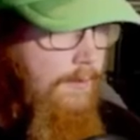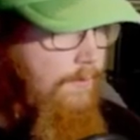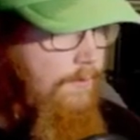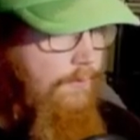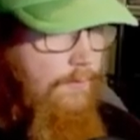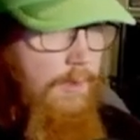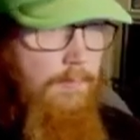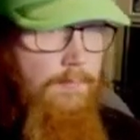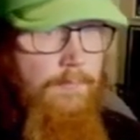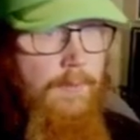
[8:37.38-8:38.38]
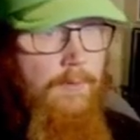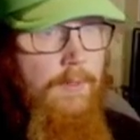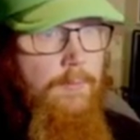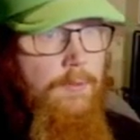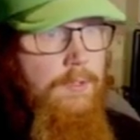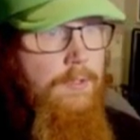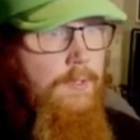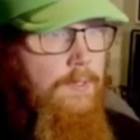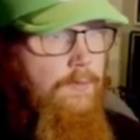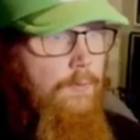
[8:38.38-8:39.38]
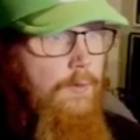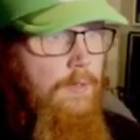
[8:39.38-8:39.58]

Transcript: on the stream. I really appreciate you guys who watch